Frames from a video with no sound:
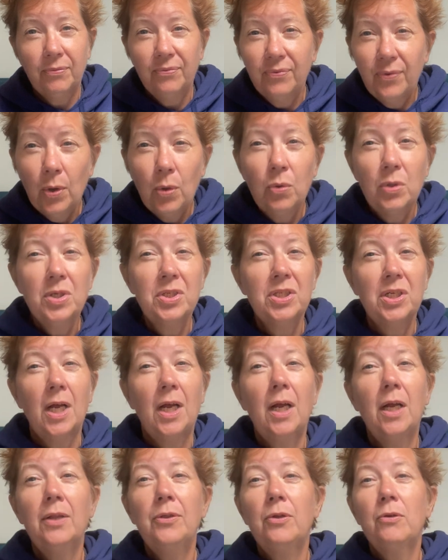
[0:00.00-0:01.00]
focus
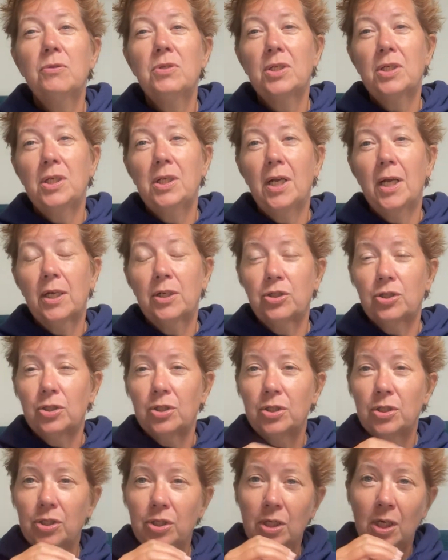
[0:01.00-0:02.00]
on those
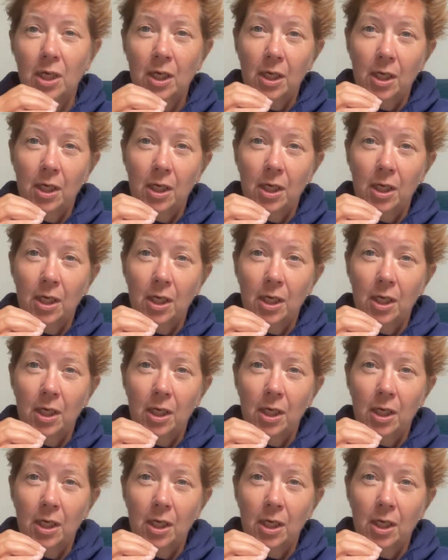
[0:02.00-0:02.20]
connections,